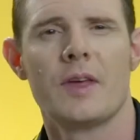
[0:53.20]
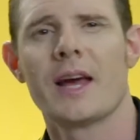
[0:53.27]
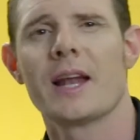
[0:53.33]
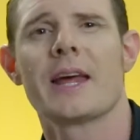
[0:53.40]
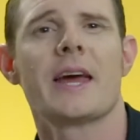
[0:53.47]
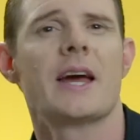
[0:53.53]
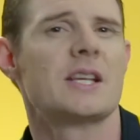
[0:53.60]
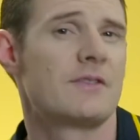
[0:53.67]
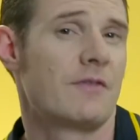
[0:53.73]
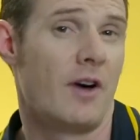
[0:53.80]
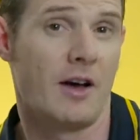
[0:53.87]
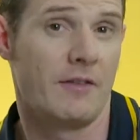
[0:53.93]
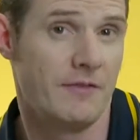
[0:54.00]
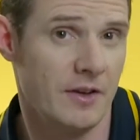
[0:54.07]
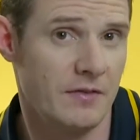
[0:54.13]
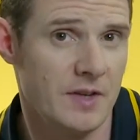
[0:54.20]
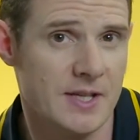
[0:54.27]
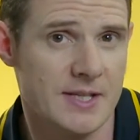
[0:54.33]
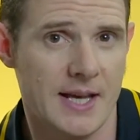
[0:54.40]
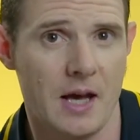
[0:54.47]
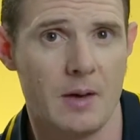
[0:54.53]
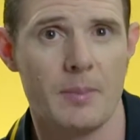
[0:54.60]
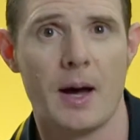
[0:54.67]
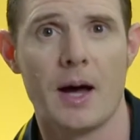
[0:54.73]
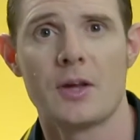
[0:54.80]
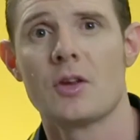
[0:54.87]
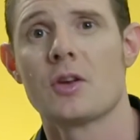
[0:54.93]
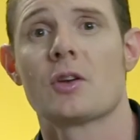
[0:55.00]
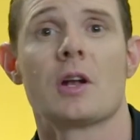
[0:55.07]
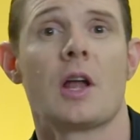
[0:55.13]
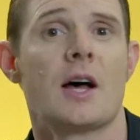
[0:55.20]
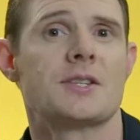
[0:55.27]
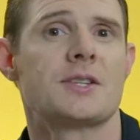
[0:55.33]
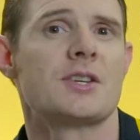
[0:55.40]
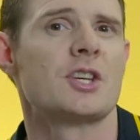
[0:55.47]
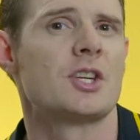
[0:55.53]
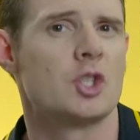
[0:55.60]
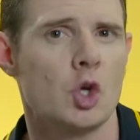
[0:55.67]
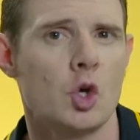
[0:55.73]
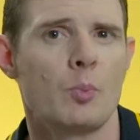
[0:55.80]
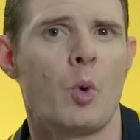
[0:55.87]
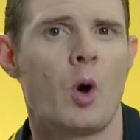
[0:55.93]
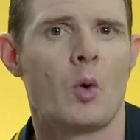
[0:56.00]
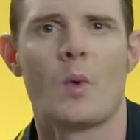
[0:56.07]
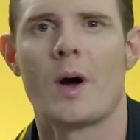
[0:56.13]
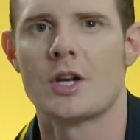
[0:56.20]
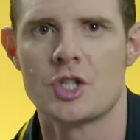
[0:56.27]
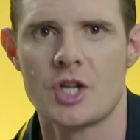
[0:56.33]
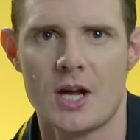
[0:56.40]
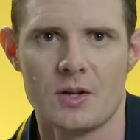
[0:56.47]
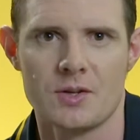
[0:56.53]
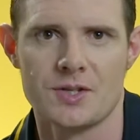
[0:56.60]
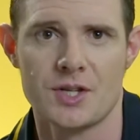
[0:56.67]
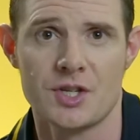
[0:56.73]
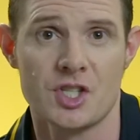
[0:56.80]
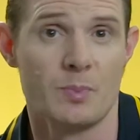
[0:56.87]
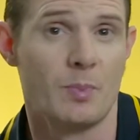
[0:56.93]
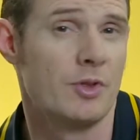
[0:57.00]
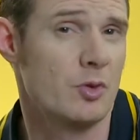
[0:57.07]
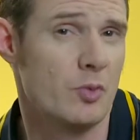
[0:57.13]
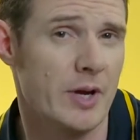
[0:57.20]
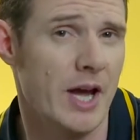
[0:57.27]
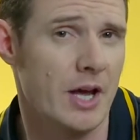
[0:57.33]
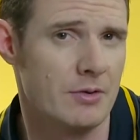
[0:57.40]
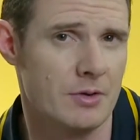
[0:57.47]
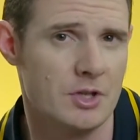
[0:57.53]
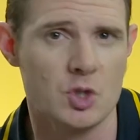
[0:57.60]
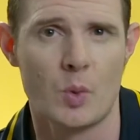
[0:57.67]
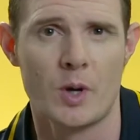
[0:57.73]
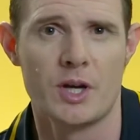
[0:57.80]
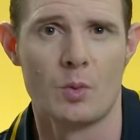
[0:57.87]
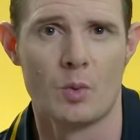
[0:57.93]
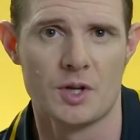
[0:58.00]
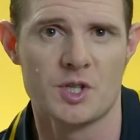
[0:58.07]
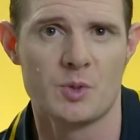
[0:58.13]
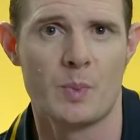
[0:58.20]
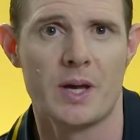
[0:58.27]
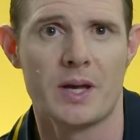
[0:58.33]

The L A S five fifty soundbar utilises a two point one channel system with three hundred twenty watt